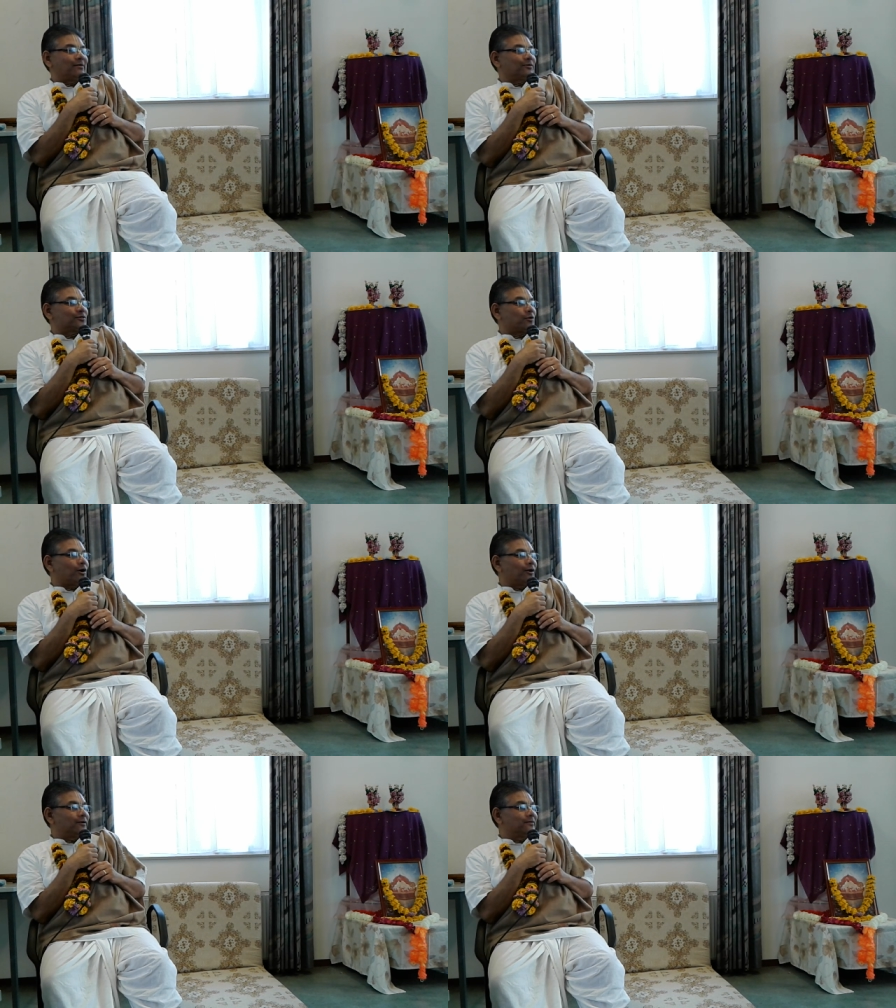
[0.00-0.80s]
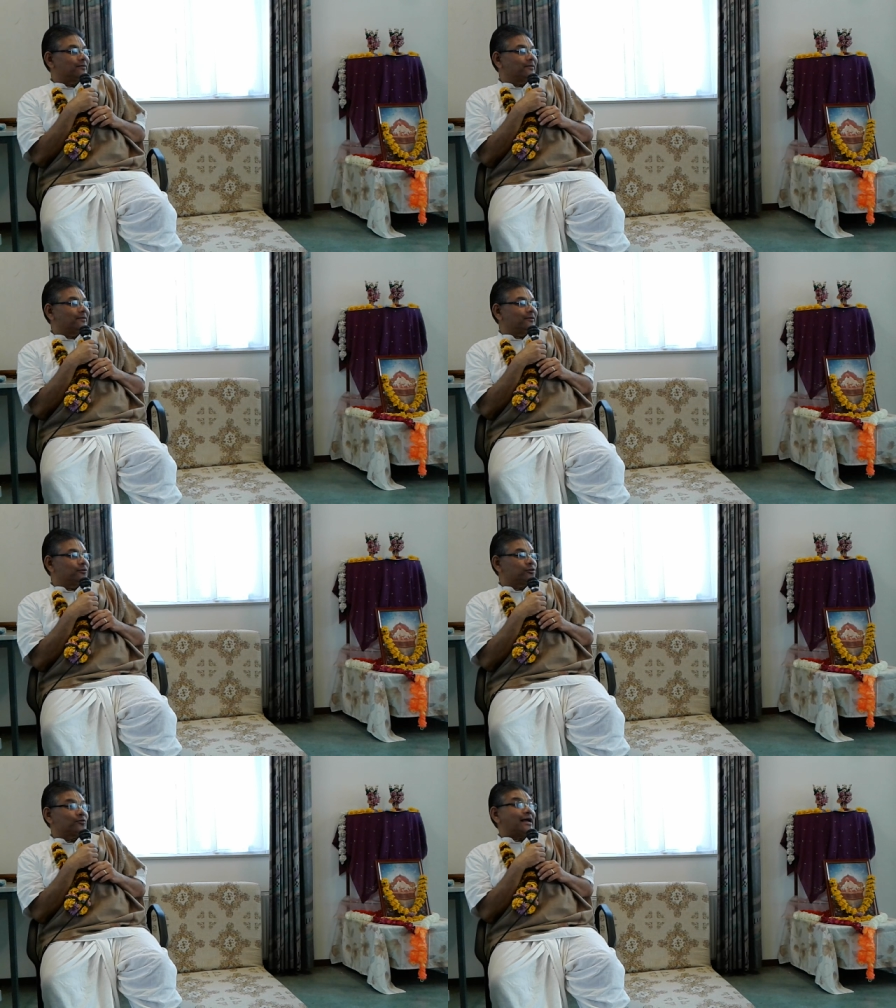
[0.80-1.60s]
was called
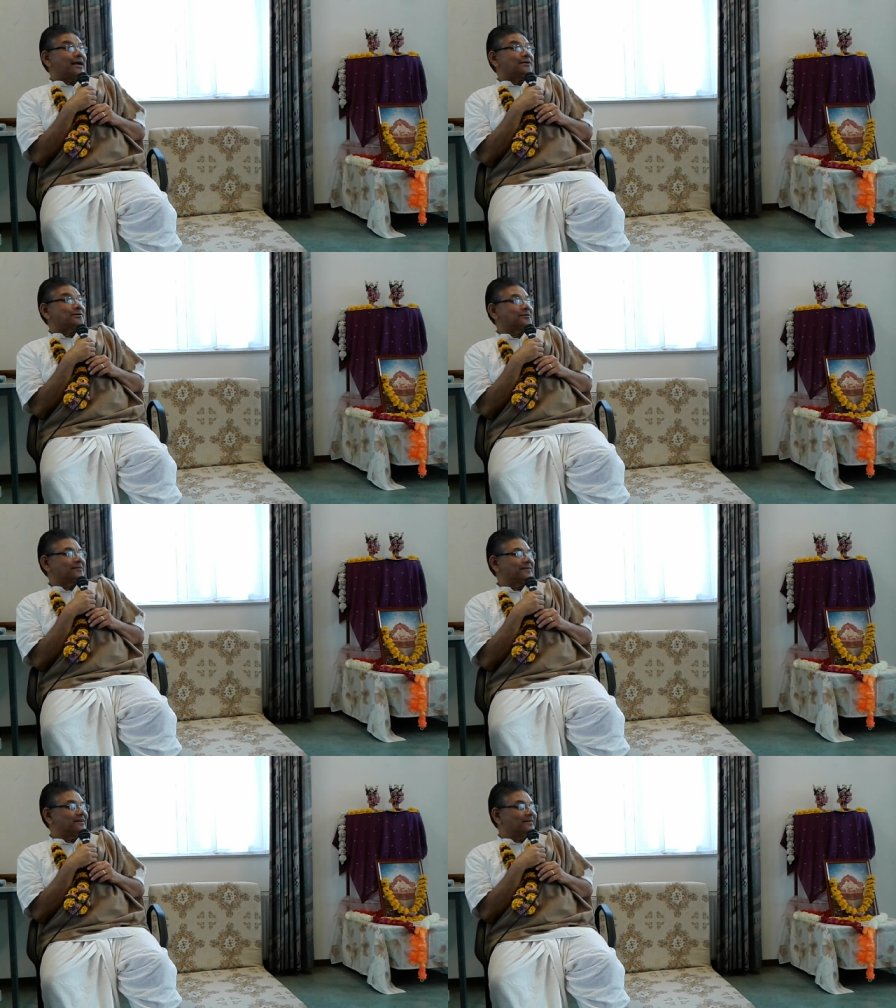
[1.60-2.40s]
Suresh,